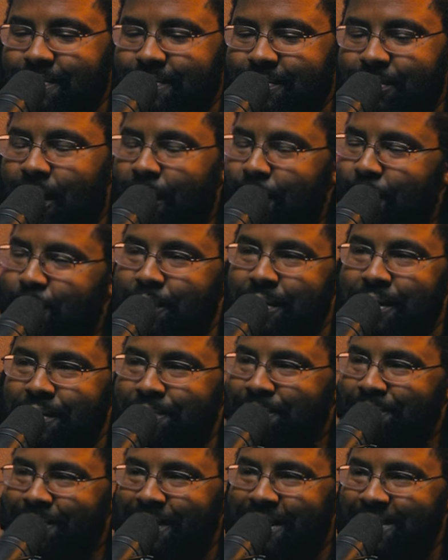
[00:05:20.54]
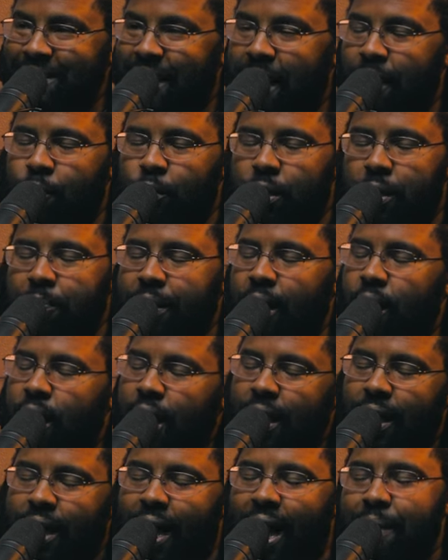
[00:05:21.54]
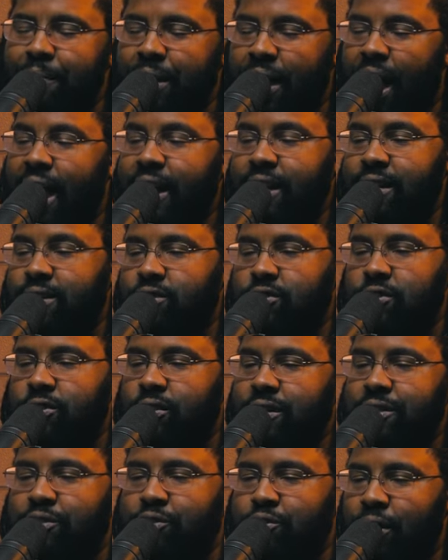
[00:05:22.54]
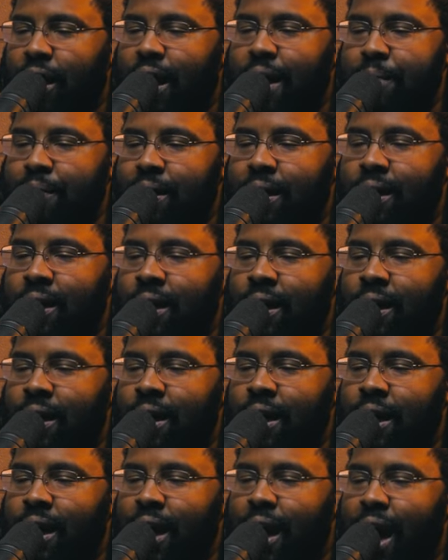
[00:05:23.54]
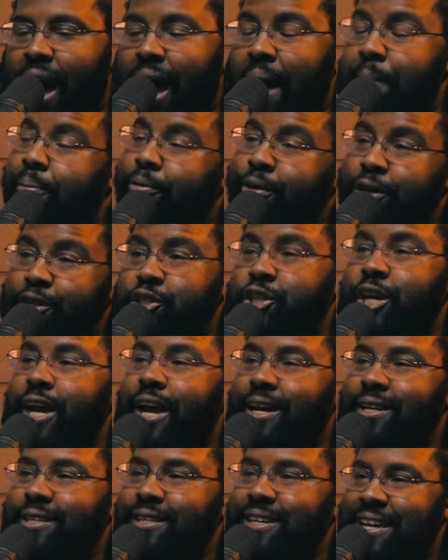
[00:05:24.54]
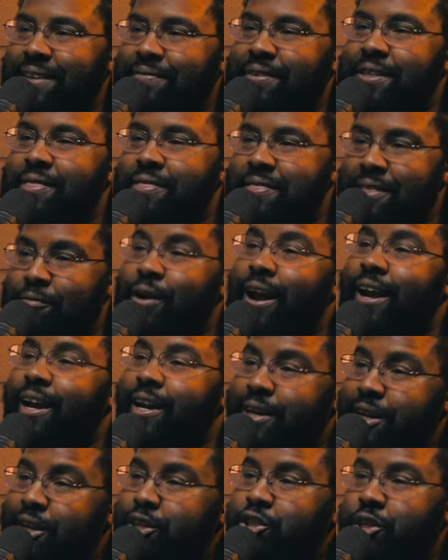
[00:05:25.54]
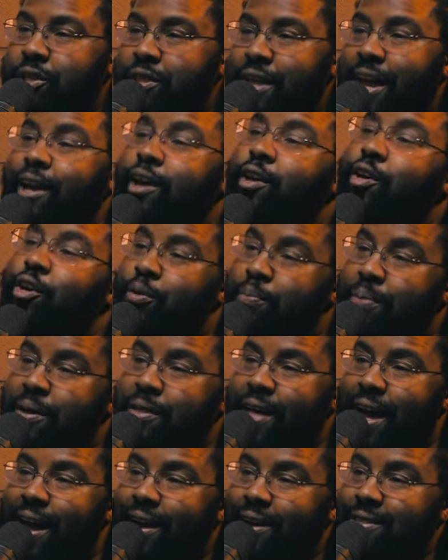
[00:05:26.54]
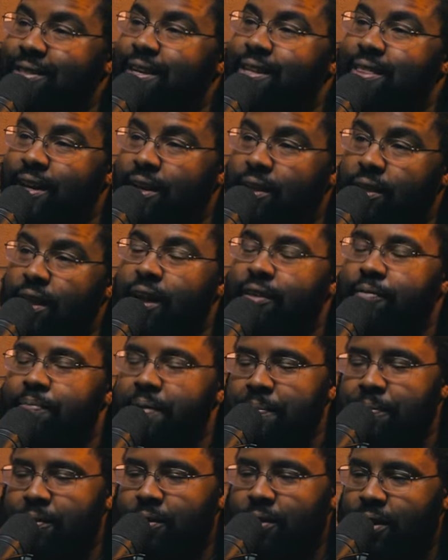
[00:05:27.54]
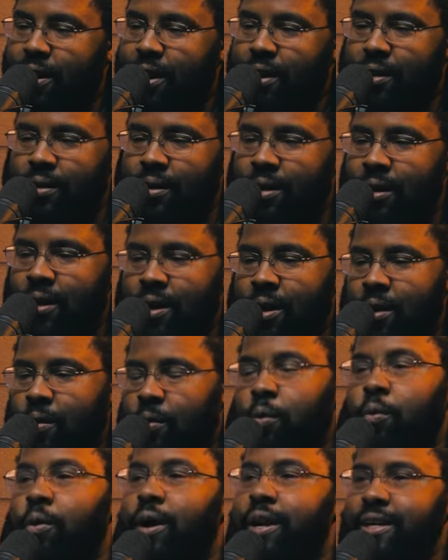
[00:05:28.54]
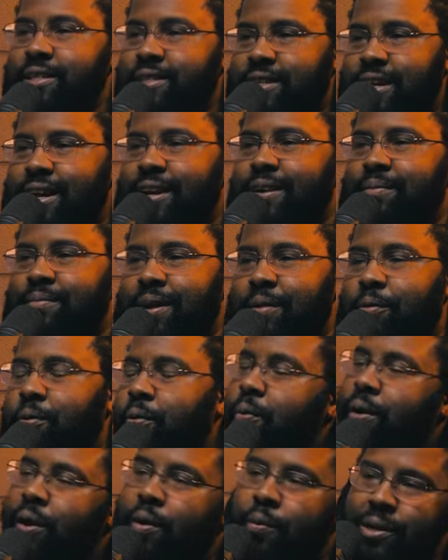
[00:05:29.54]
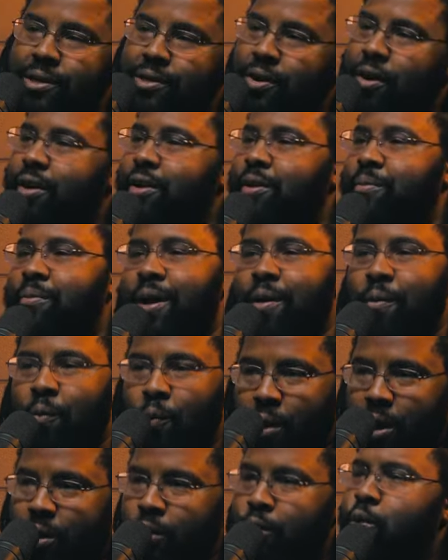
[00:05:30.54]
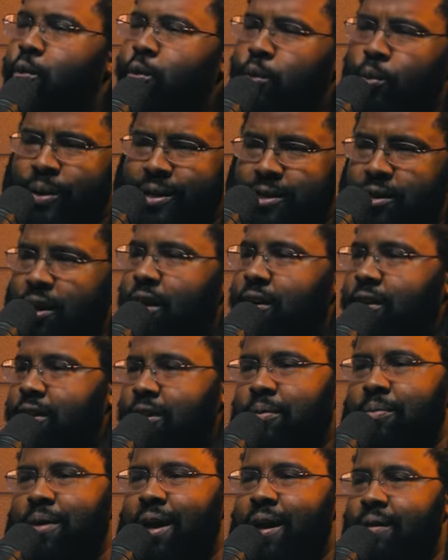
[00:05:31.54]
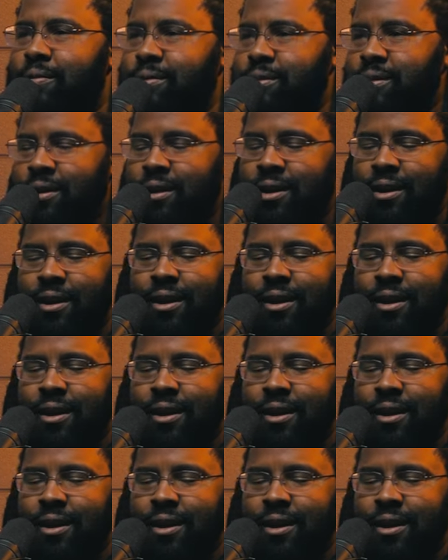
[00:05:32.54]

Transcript: Probably because okay. I well, but, I mean, I can certainly try, but I appreciate even the recognition that it could be that because I think yeah. a lot of people are like, well, what is it? And I'm like, well, where are we talking about? What who exactly. are we talking about?